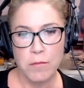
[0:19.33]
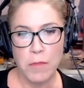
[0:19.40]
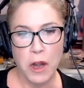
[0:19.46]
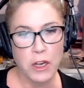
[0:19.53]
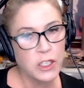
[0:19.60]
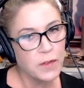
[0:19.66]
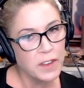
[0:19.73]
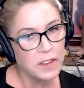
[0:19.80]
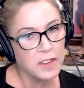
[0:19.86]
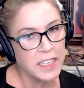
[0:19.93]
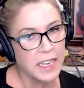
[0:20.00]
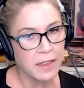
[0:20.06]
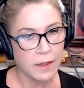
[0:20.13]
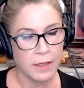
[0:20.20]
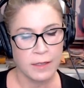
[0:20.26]
March
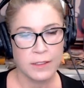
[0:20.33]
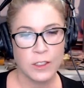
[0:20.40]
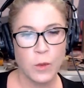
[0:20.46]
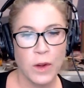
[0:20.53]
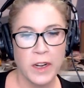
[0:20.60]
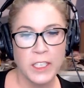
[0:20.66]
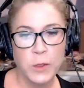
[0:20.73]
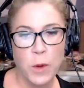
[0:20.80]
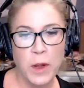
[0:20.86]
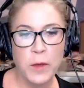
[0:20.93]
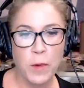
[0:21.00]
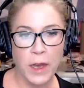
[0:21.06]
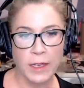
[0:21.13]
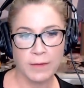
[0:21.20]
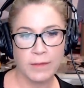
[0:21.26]
15th,
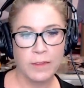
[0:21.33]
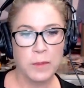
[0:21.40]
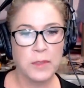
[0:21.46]
2021.